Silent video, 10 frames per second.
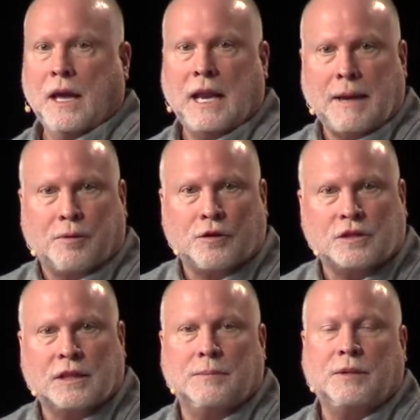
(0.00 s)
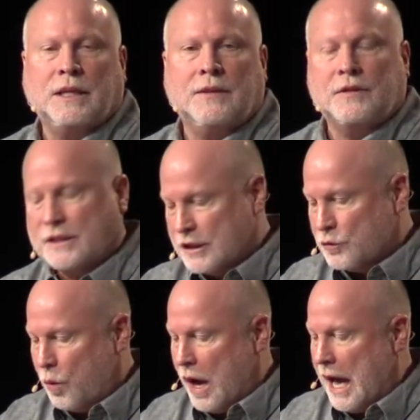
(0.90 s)
And I personally believe this
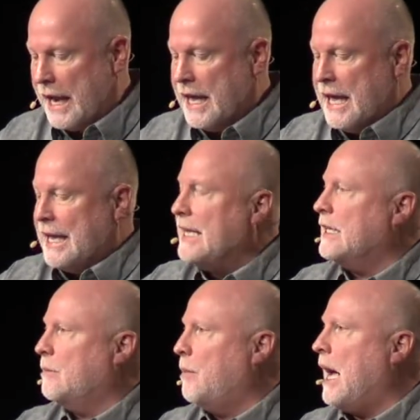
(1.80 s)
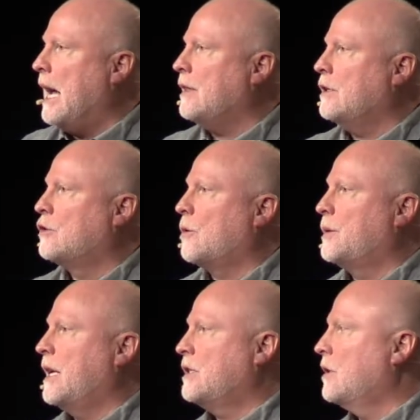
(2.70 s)
is why he didn't buy the
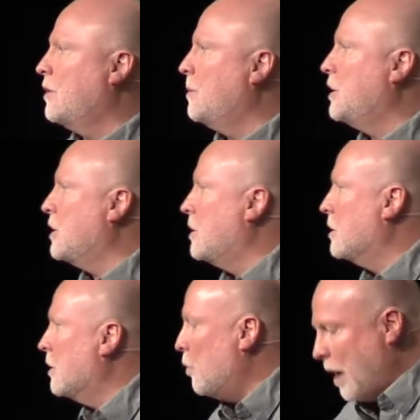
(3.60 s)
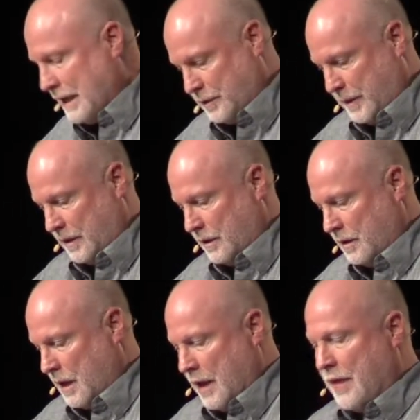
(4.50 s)
interpretation of the magicians and the wise men.
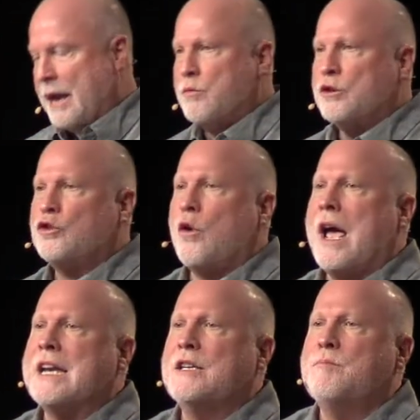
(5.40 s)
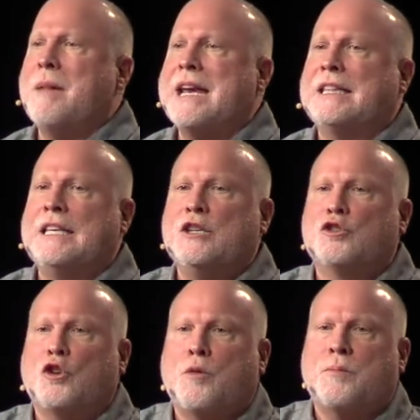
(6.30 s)
They were trying to make the
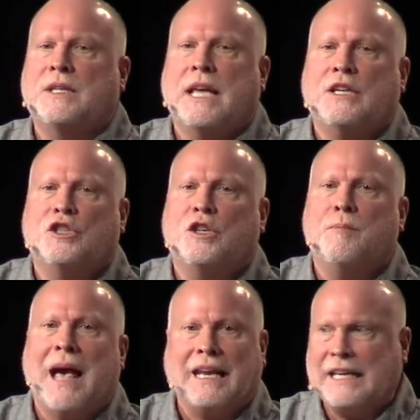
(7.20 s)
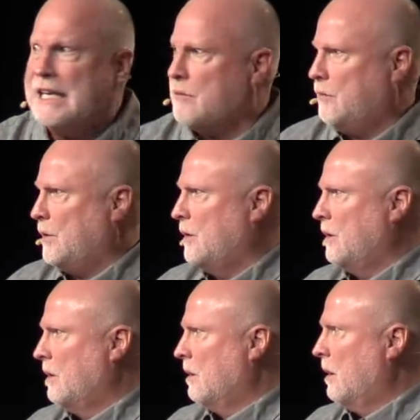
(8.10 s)
interpretation about him.
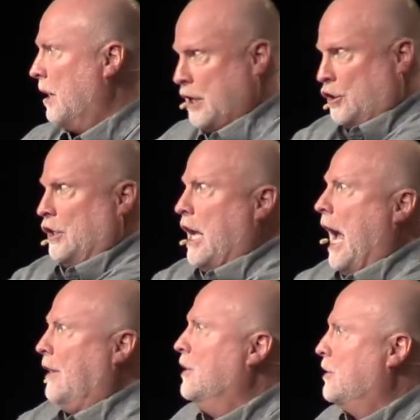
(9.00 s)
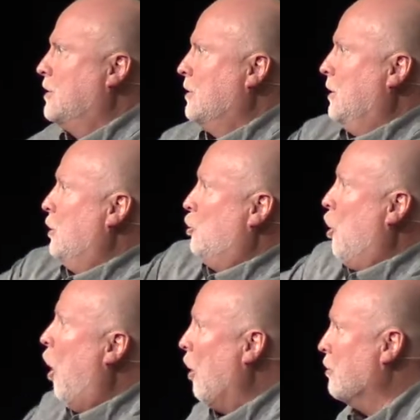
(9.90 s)
He's the guy that's in
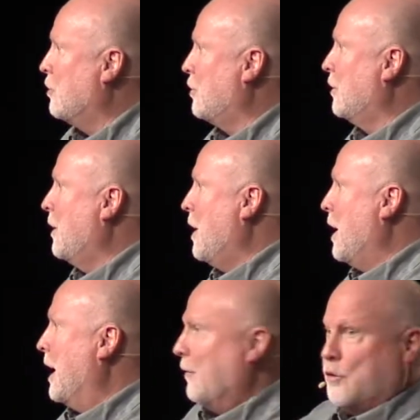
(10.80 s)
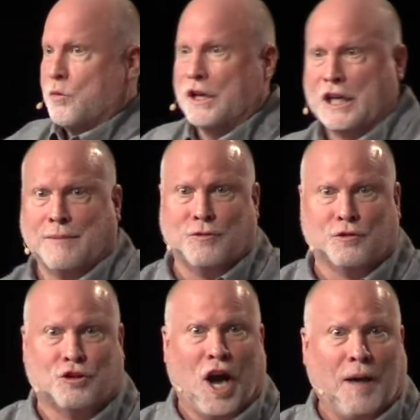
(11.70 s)
charge. And if you want to keep
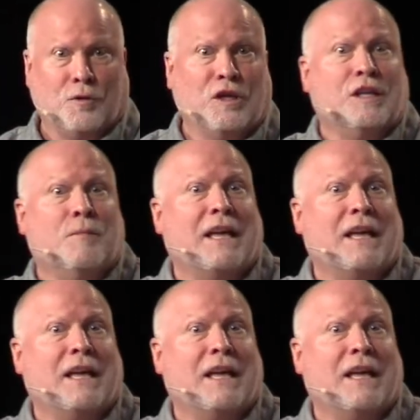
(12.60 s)
your job, you need to